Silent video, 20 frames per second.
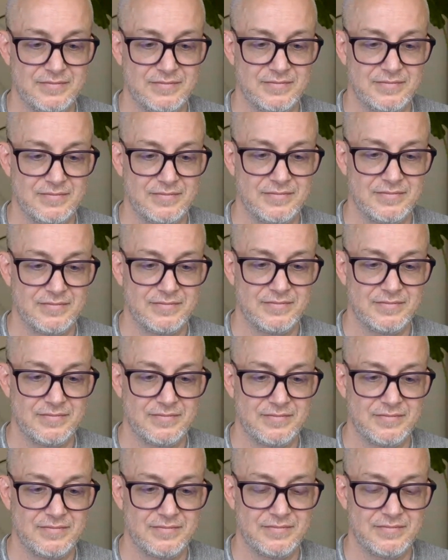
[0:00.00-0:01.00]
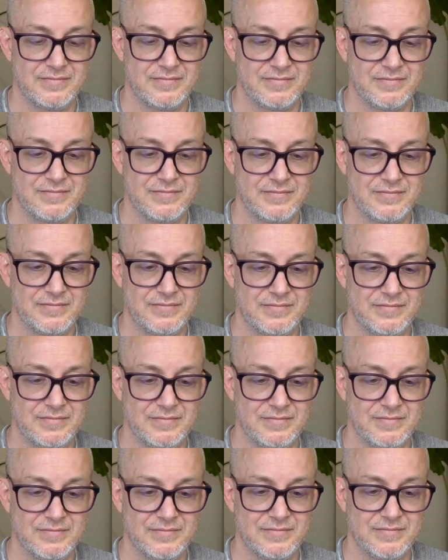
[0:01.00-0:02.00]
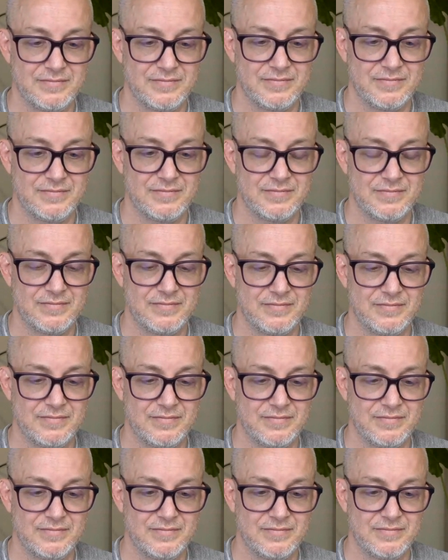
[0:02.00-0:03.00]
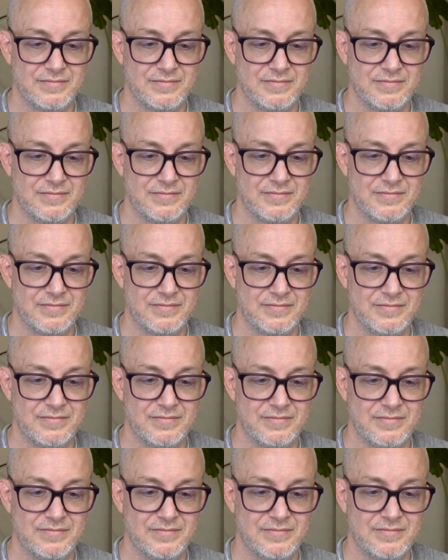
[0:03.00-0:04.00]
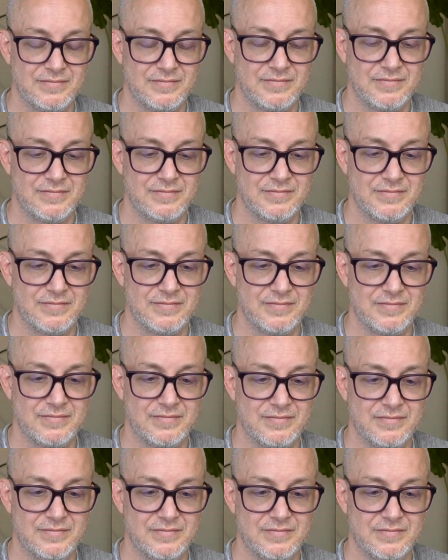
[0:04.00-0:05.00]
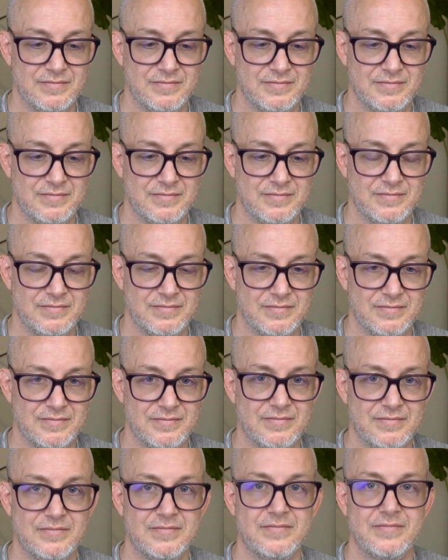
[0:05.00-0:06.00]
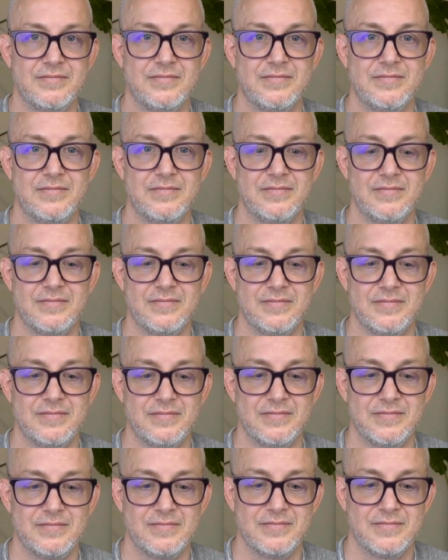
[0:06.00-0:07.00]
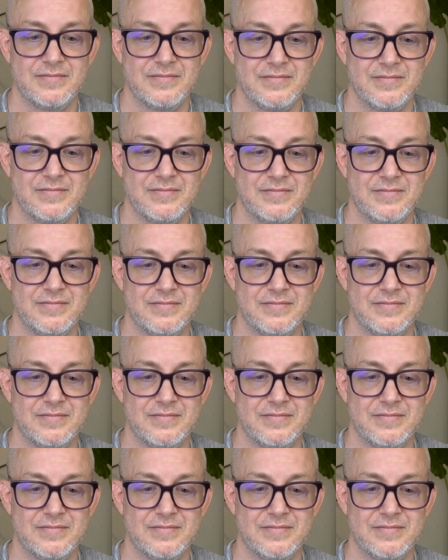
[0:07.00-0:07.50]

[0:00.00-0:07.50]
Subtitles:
No words are spoken by the person on screen.